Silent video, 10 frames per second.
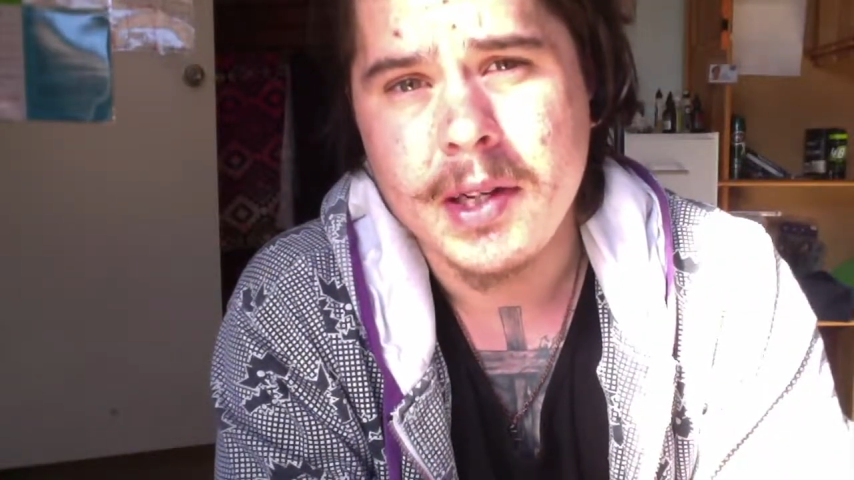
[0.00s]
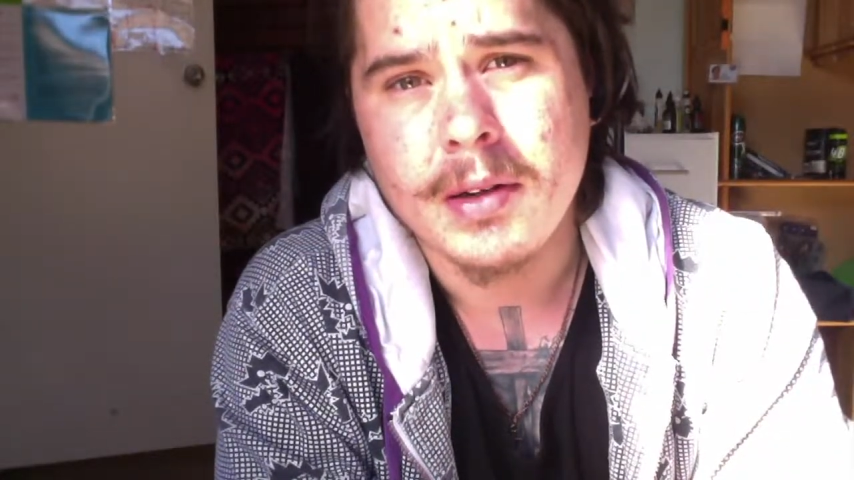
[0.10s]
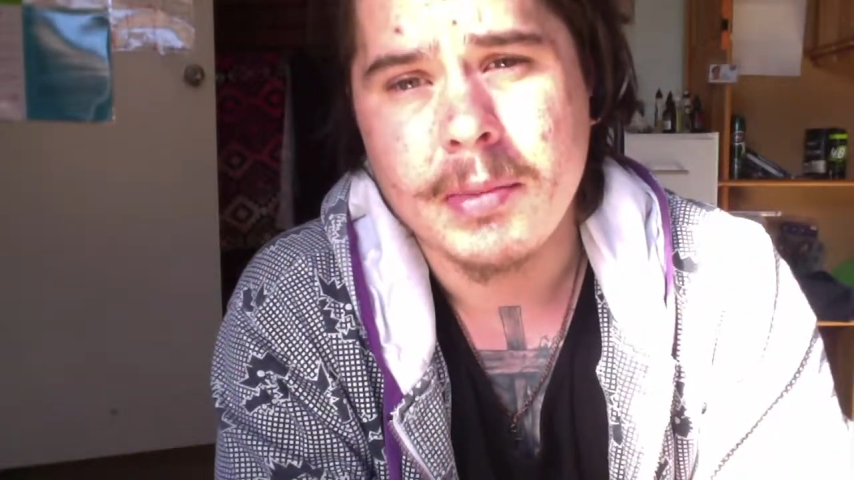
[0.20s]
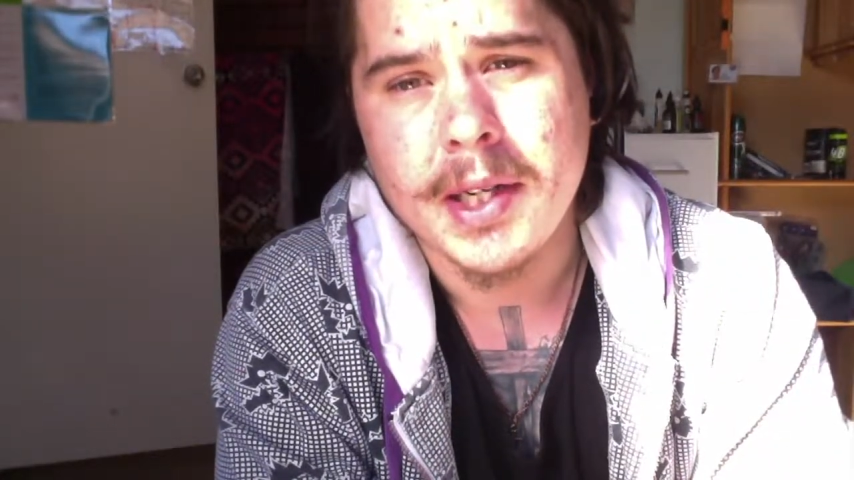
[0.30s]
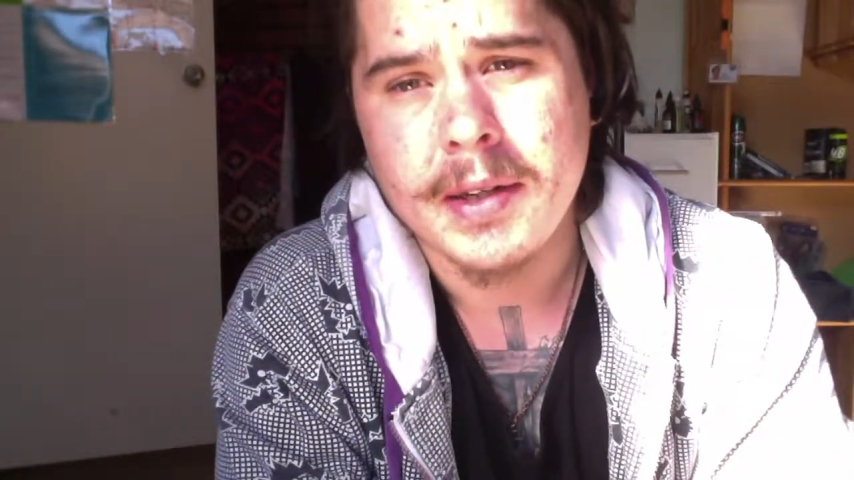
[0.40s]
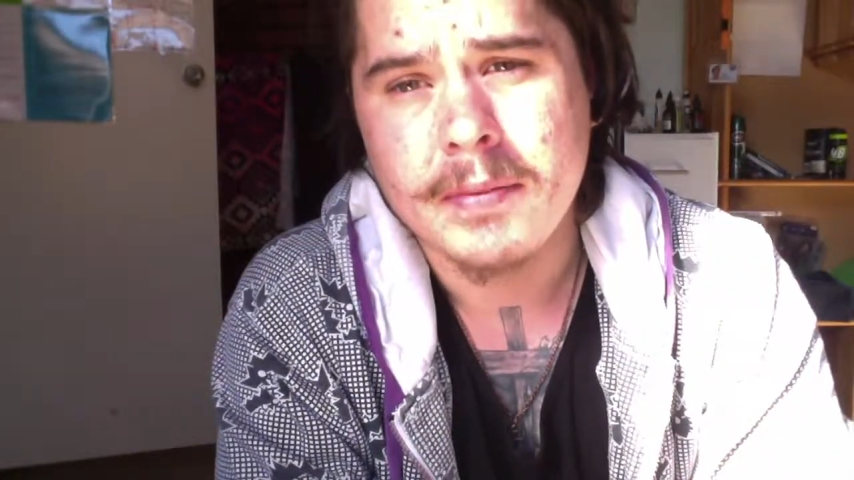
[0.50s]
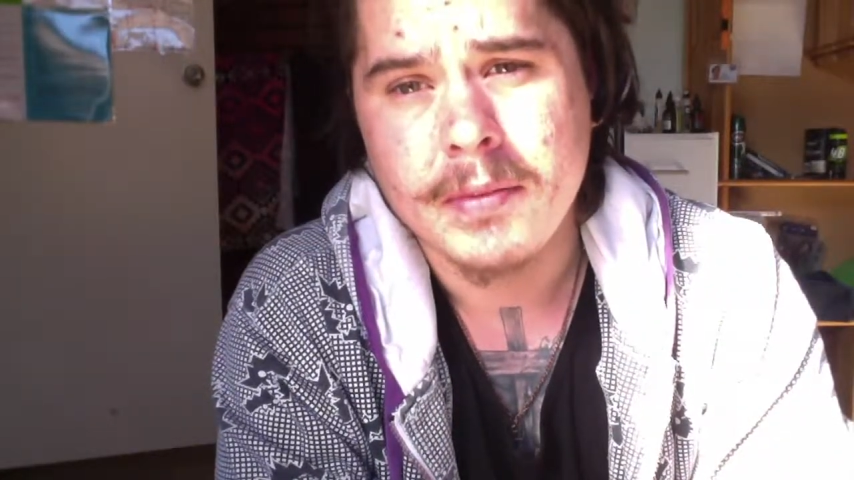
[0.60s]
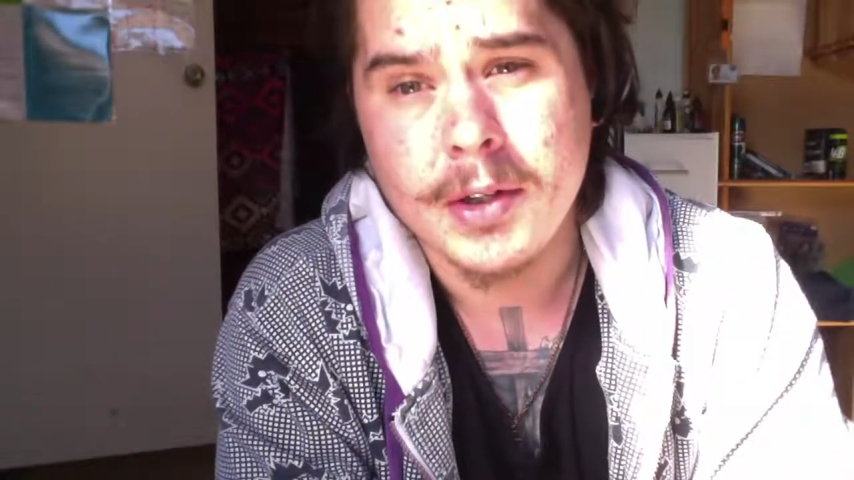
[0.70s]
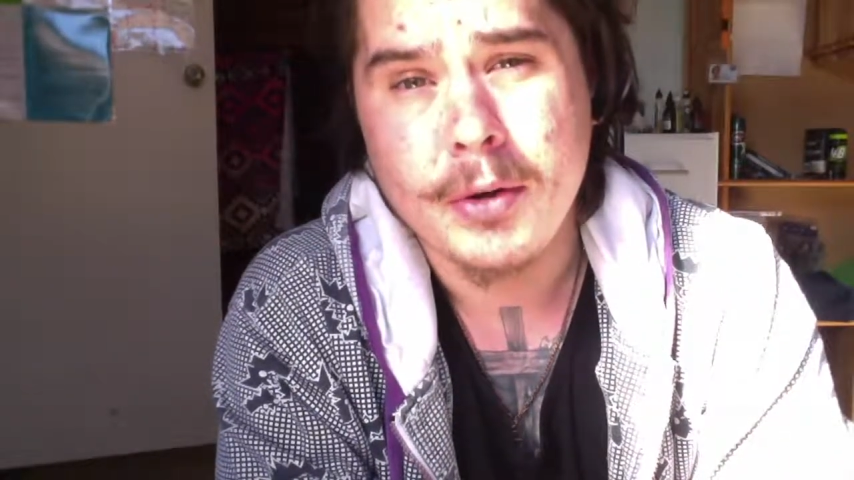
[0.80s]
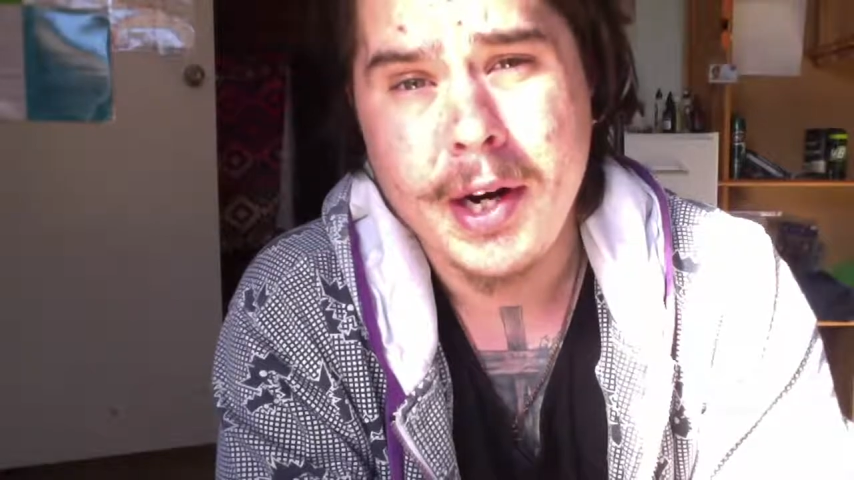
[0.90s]
It'll be
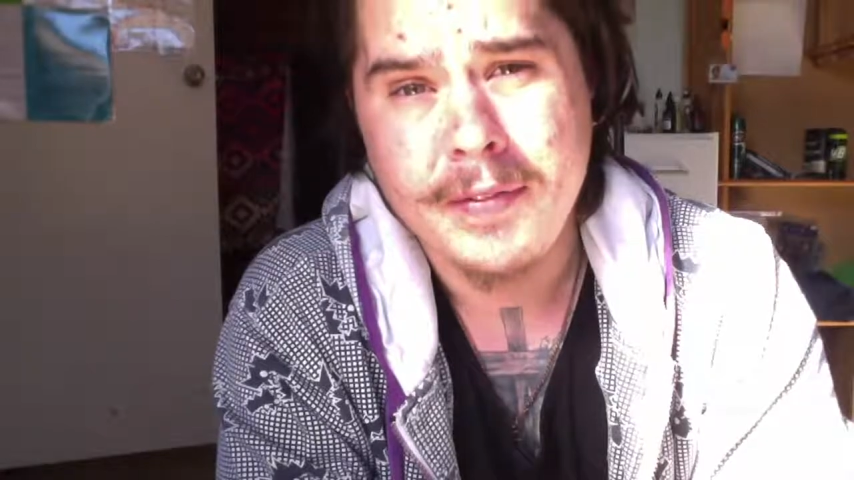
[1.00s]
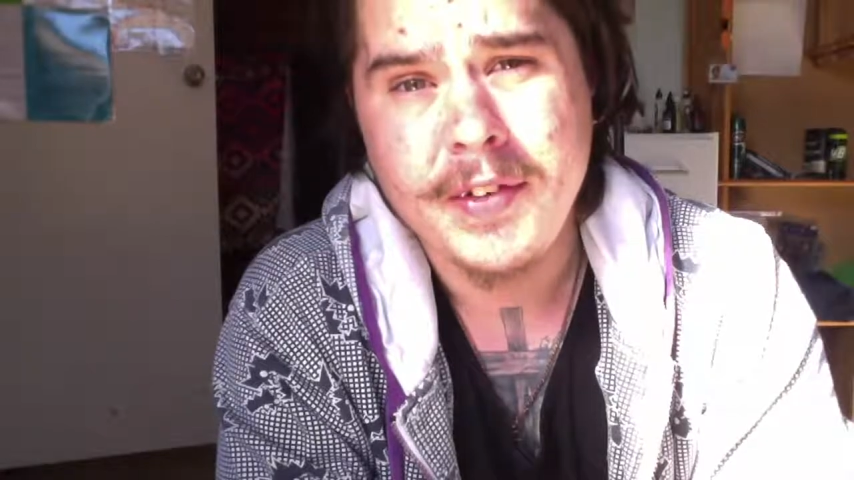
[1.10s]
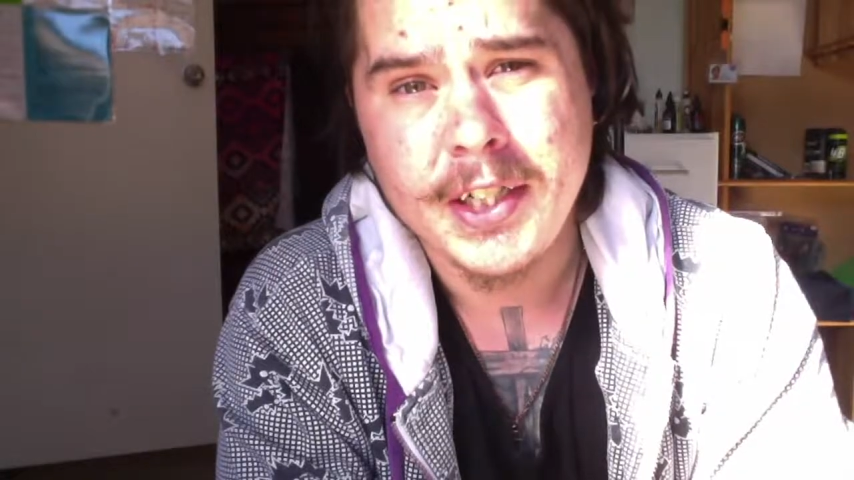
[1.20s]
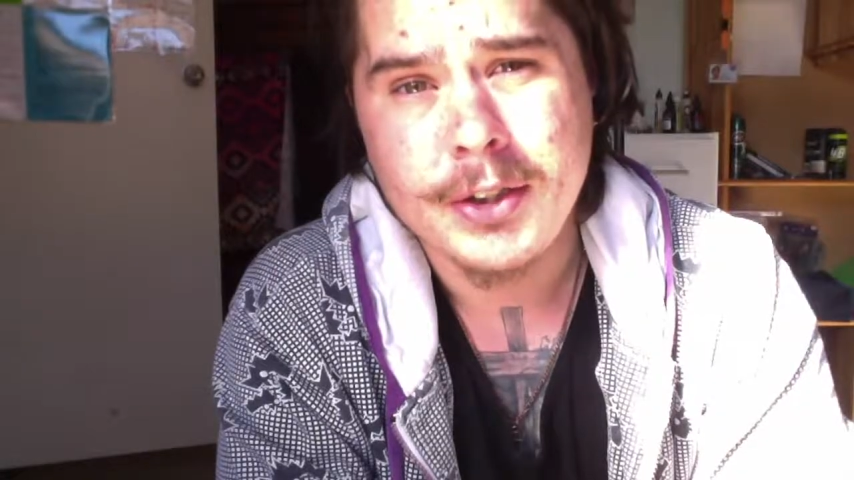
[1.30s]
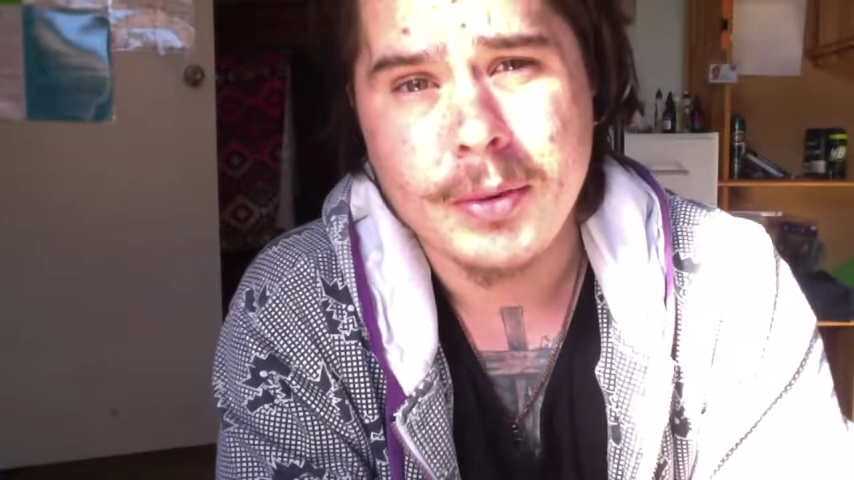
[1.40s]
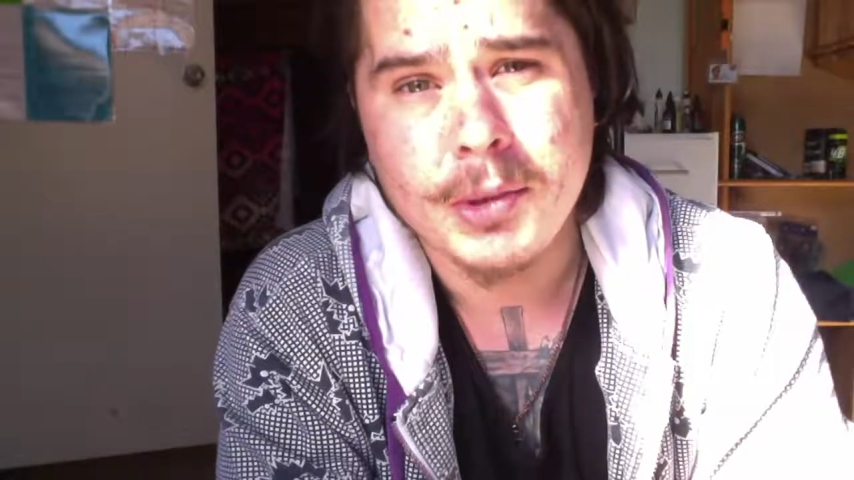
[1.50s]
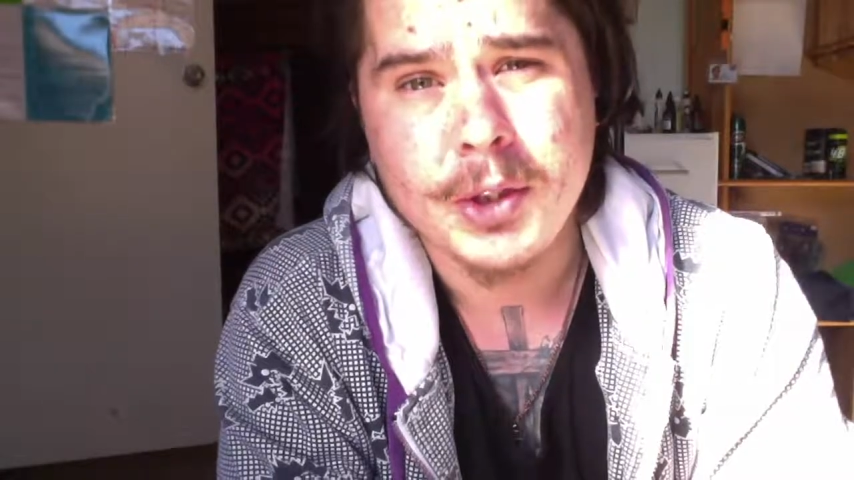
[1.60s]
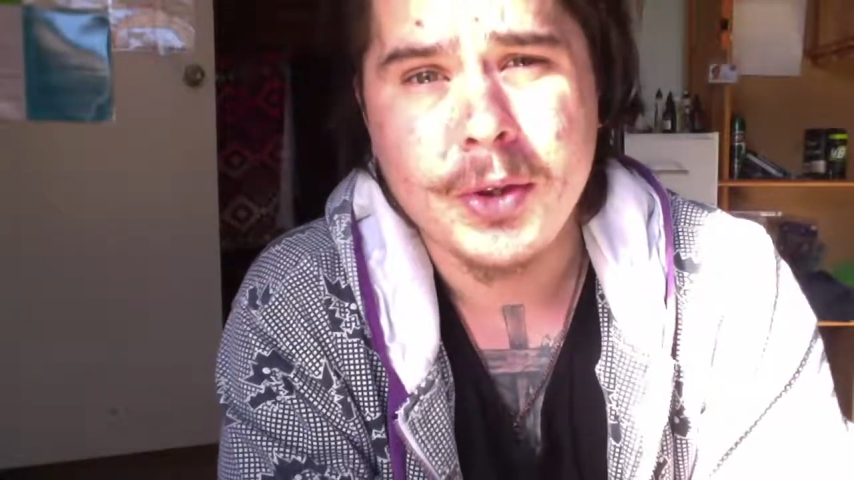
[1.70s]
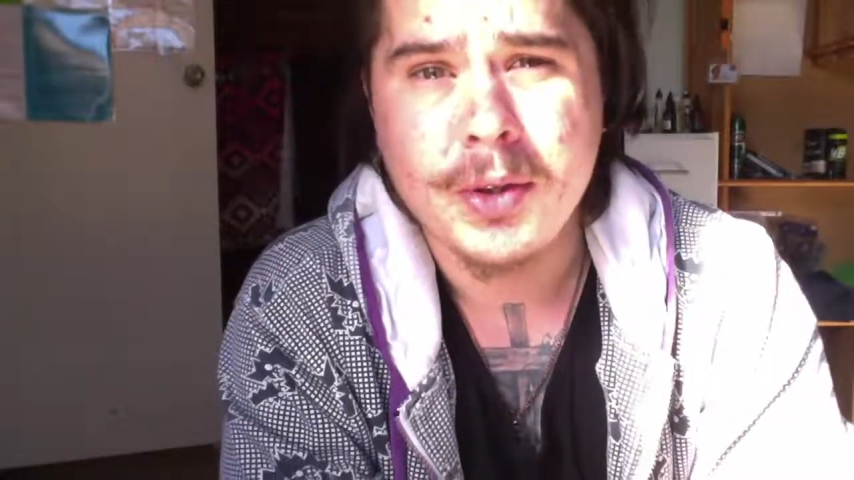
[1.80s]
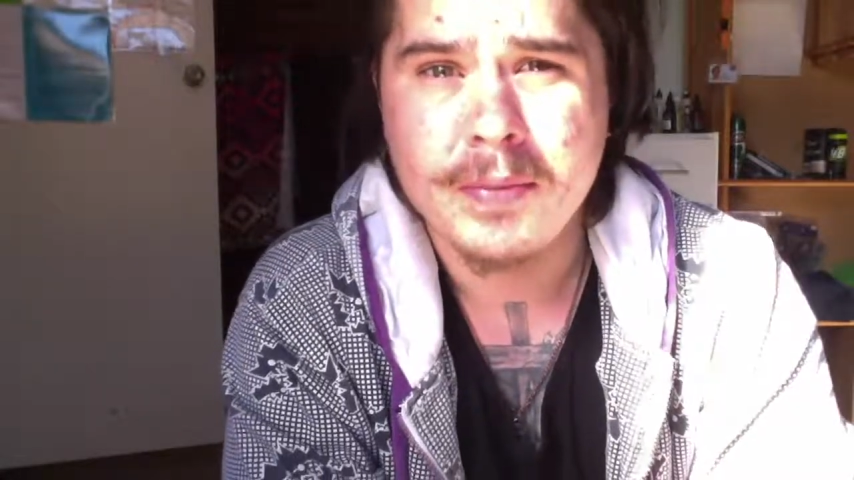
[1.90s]
a great adventure, I'm sure.